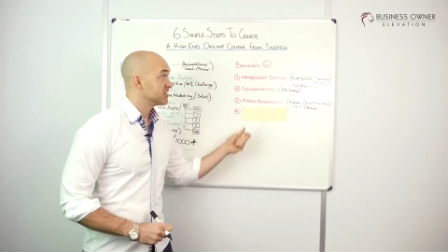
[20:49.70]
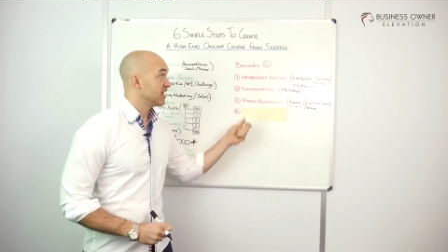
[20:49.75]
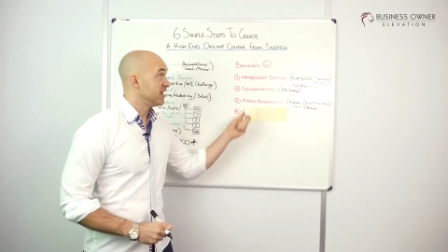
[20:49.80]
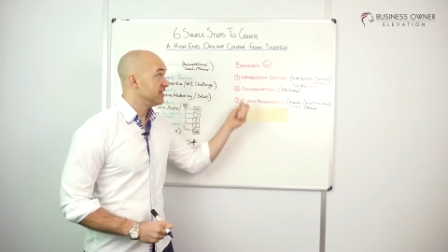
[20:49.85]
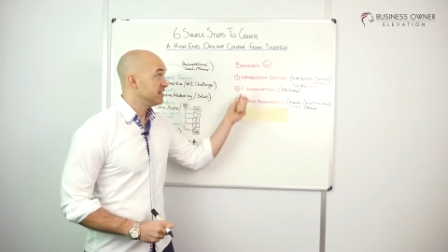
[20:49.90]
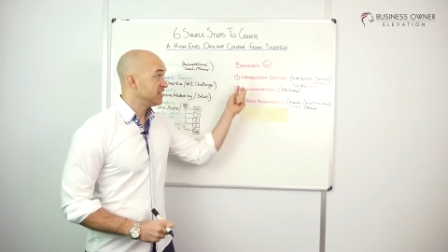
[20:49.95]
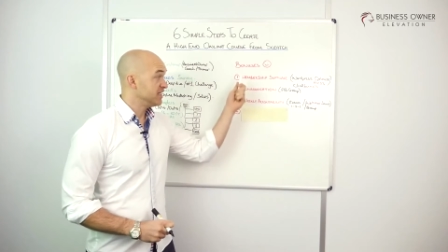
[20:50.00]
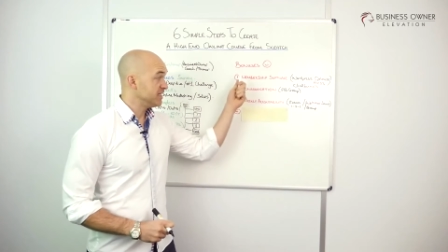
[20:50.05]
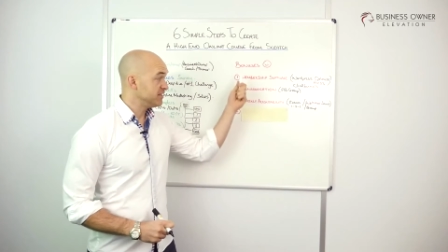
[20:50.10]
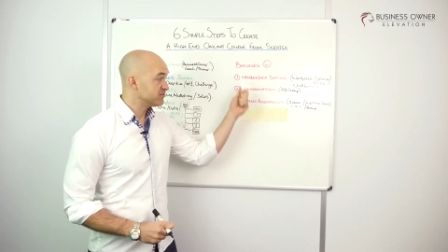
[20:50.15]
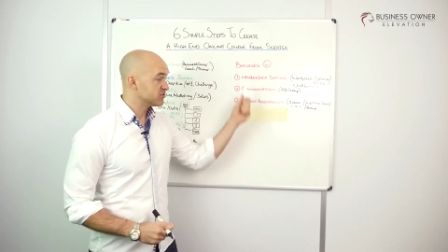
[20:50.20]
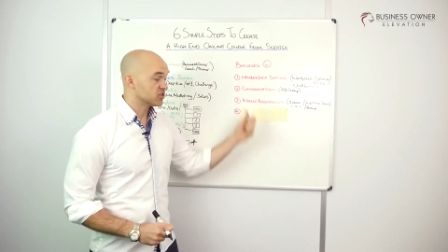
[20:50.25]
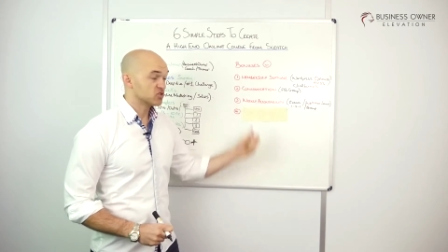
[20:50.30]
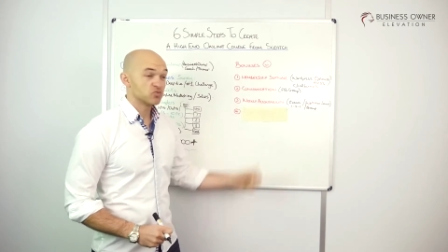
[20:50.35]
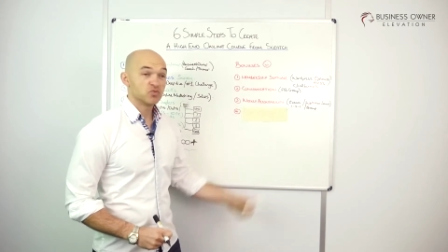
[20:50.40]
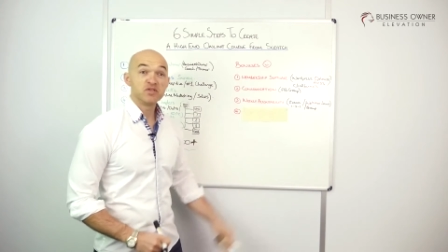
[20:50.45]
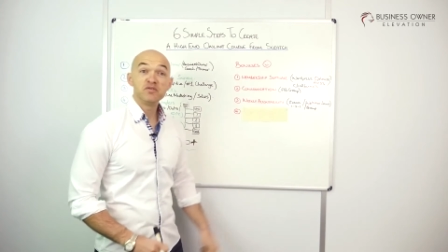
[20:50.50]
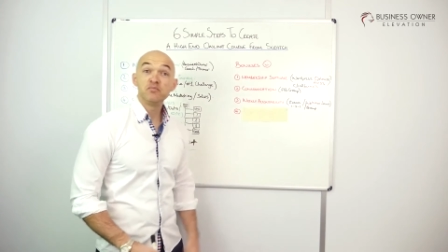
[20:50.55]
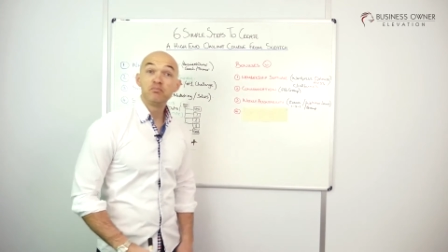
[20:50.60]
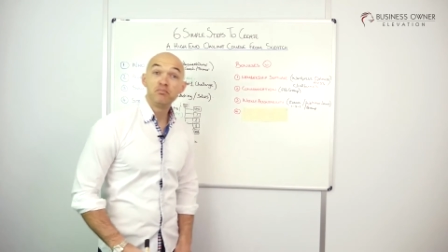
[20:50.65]
that leaves us
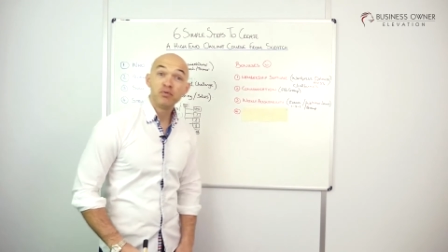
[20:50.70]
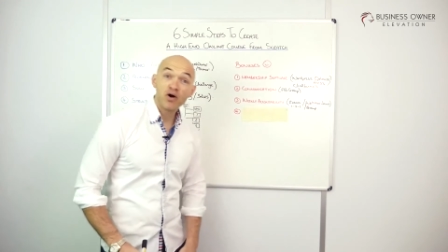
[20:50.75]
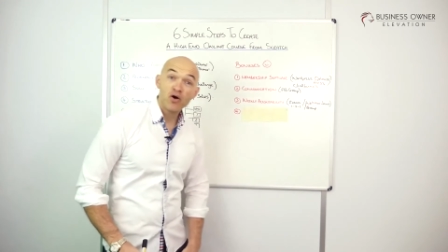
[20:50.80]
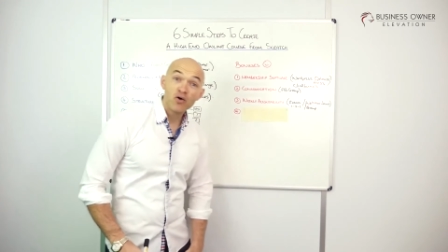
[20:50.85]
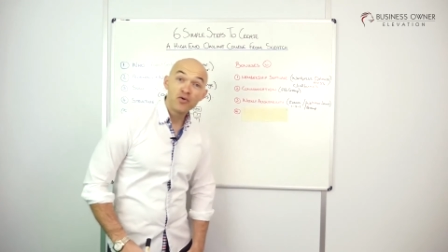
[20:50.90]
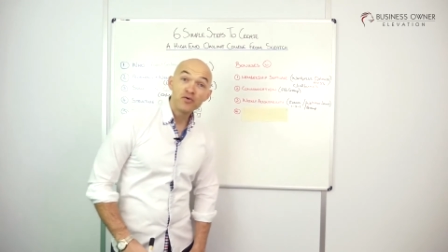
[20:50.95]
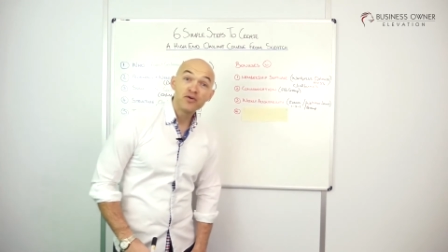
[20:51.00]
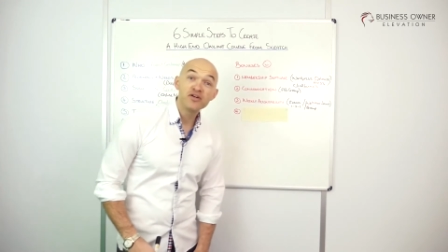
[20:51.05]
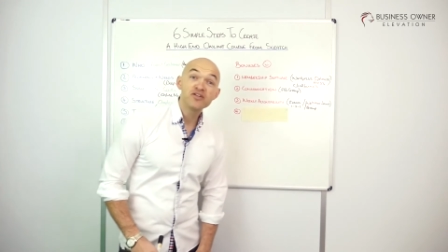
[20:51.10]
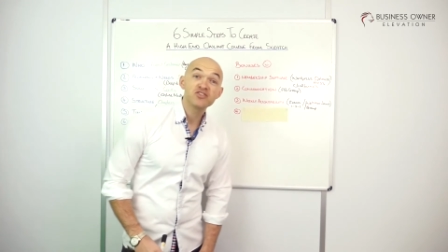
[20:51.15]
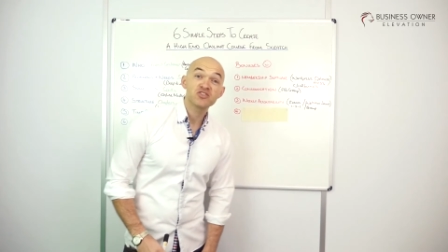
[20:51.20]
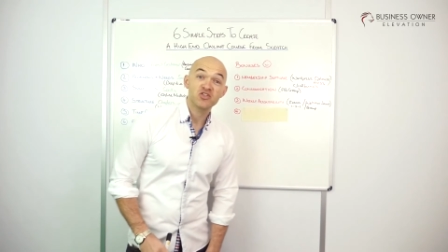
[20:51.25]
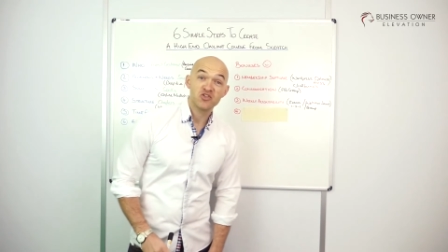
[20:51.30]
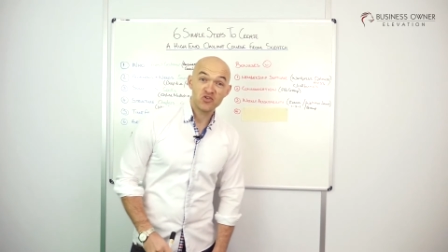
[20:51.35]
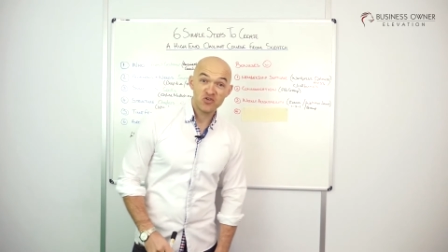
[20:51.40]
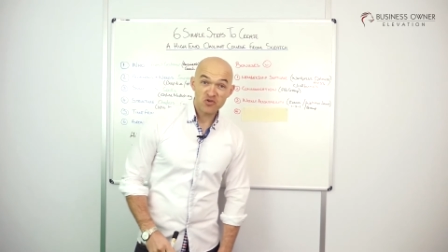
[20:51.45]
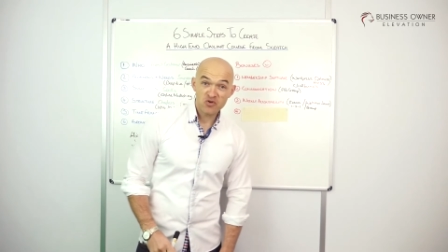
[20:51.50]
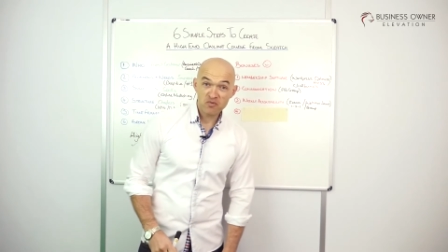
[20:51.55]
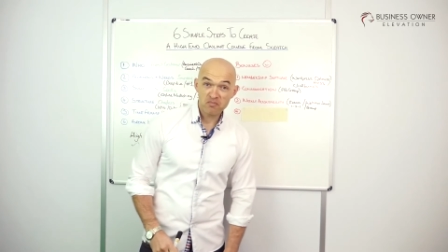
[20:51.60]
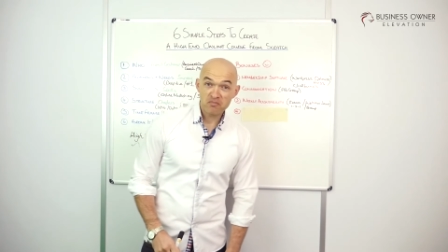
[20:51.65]
with bonus
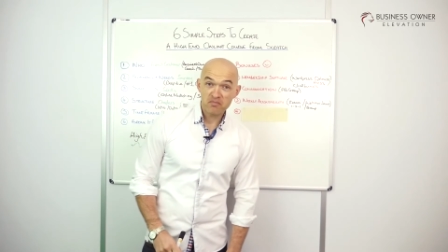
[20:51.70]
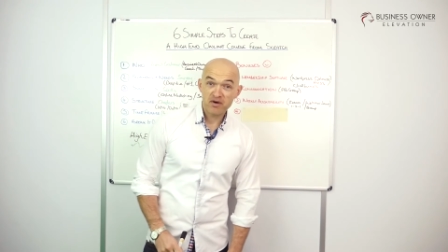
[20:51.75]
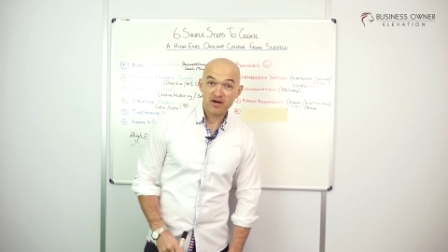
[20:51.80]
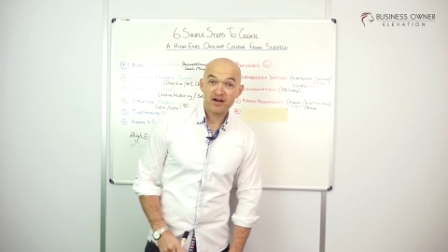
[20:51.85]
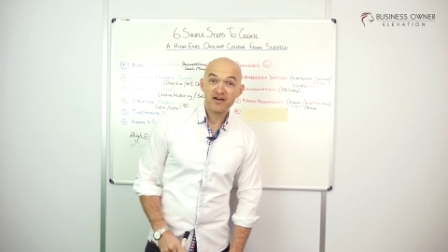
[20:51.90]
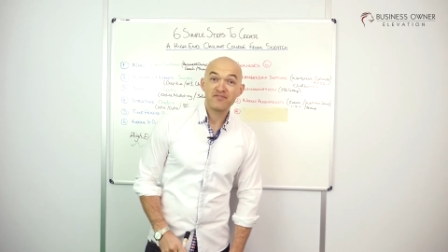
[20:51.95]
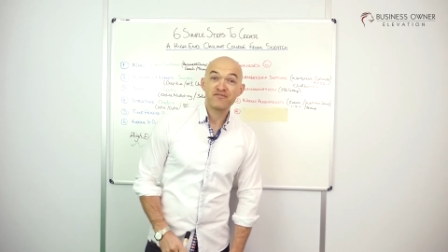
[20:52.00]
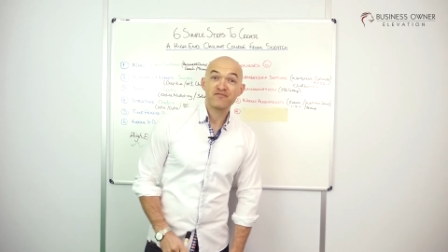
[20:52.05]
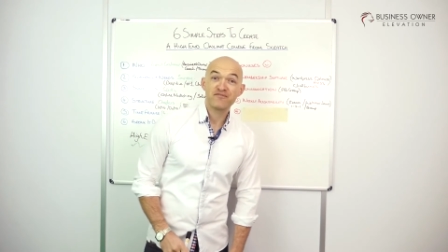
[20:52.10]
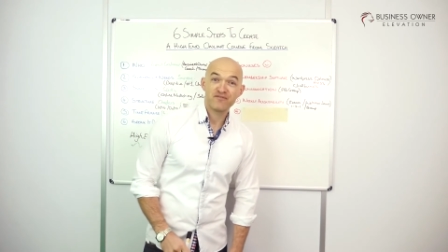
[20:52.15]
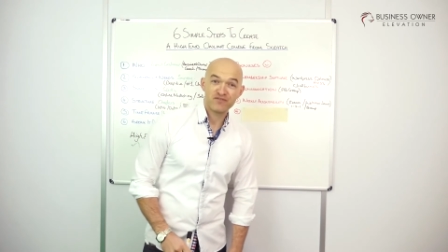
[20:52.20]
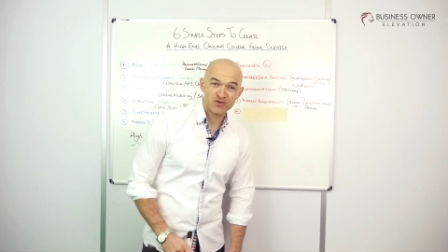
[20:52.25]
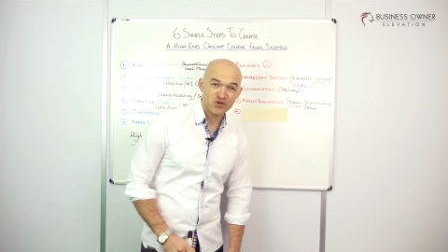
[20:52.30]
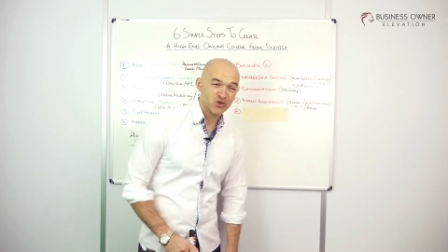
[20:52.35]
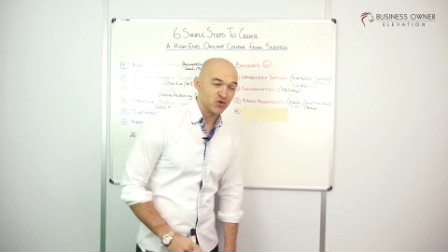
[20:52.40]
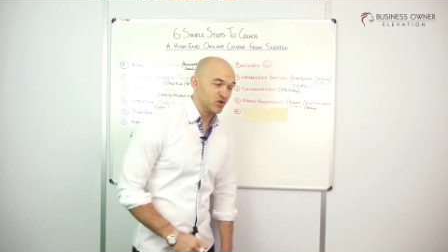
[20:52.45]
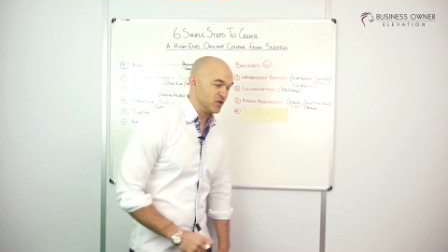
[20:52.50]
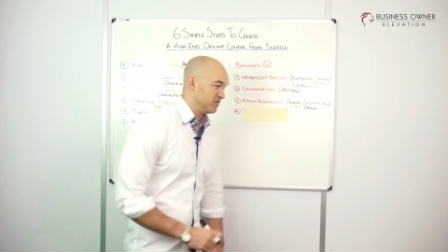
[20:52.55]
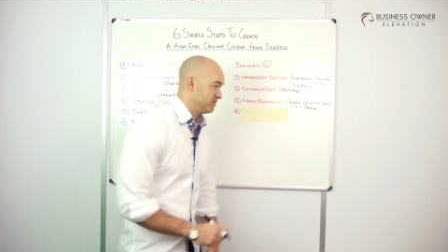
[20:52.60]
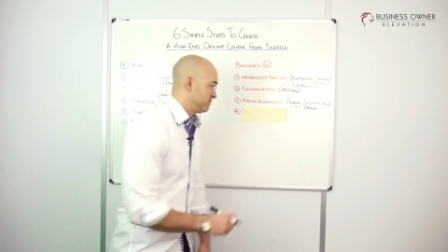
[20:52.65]
number
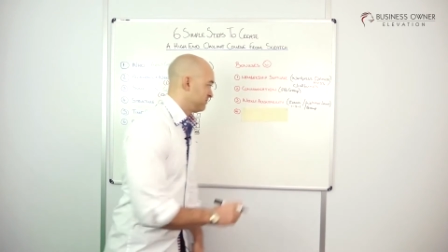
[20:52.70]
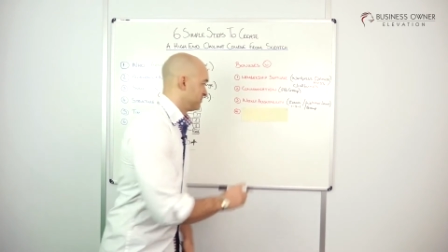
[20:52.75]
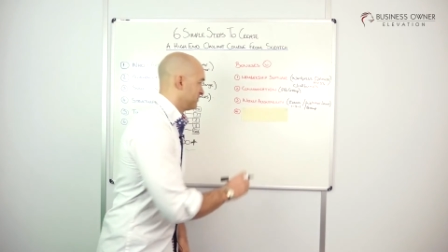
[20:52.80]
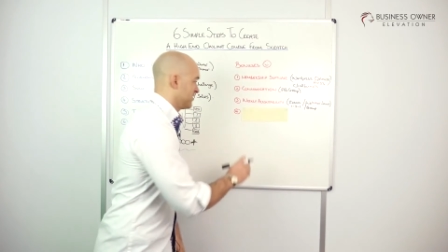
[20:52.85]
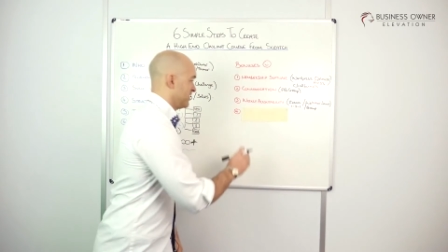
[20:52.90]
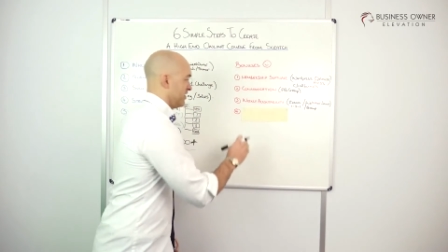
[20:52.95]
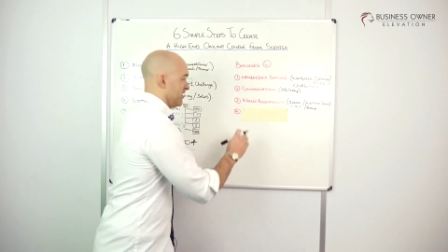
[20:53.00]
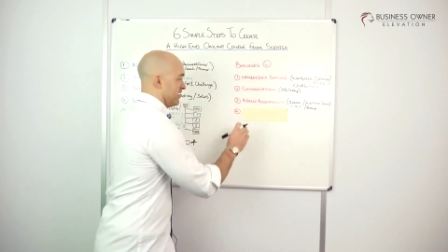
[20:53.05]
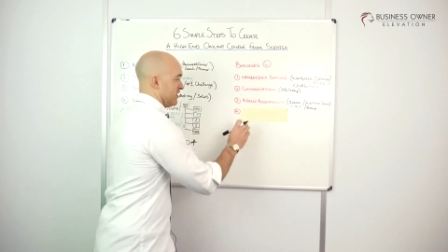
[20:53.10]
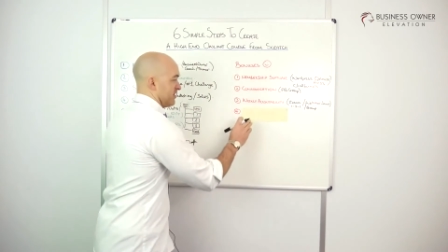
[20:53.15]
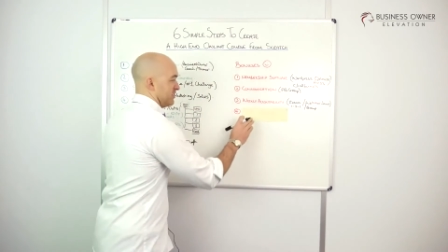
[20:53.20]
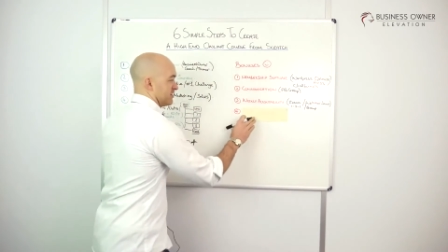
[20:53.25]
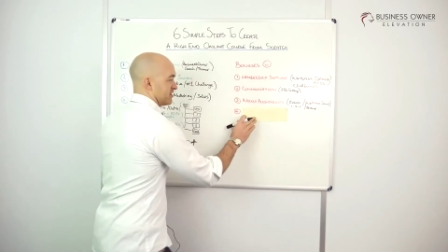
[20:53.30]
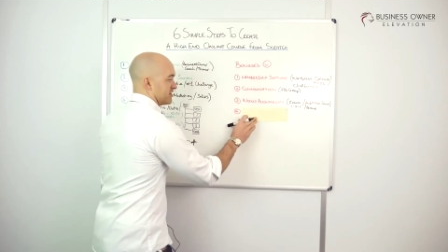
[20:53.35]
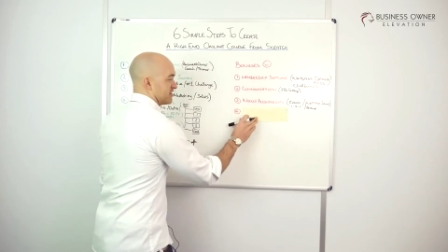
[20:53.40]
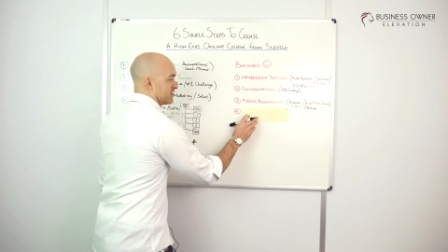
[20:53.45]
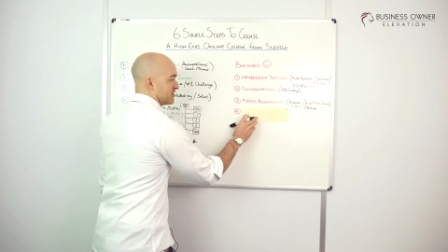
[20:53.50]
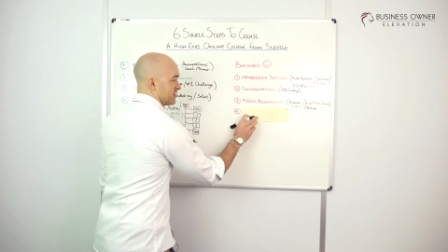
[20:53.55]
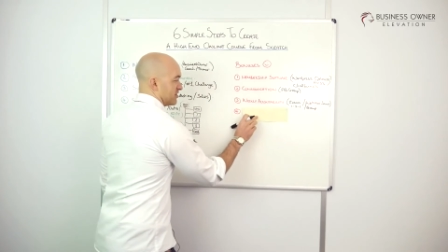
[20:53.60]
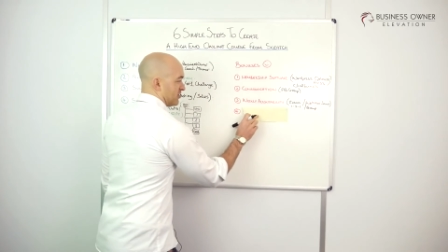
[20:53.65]
4.
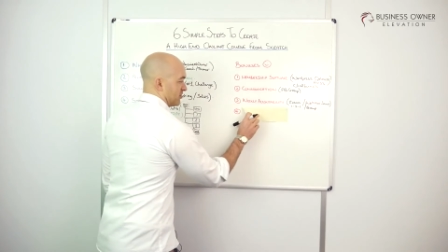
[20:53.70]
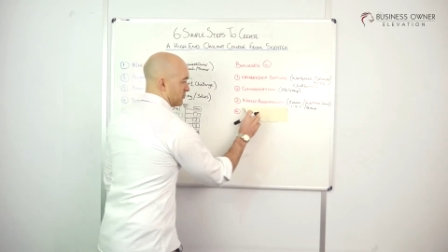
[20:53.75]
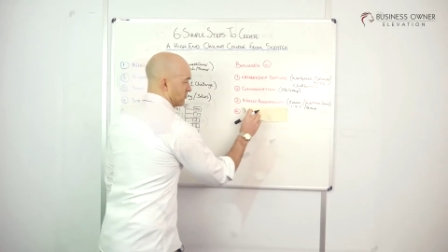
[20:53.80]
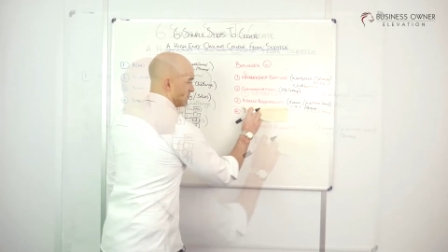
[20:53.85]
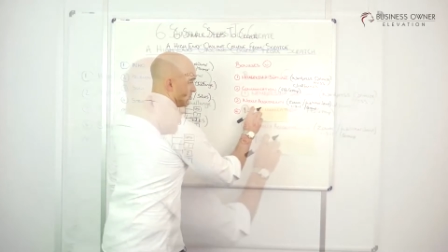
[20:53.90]
So